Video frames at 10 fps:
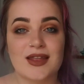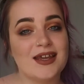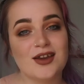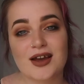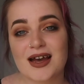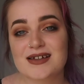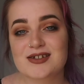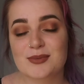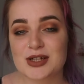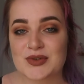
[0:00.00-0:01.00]
Thank you guys
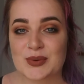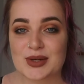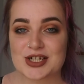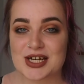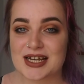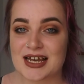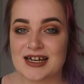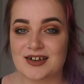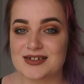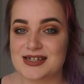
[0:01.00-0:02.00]
so much for watching,
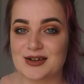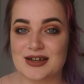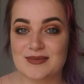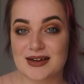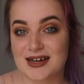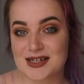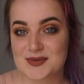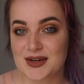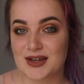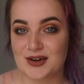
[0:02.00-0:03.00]
and I'll see you in my next
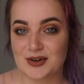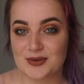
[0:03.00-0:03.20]
video.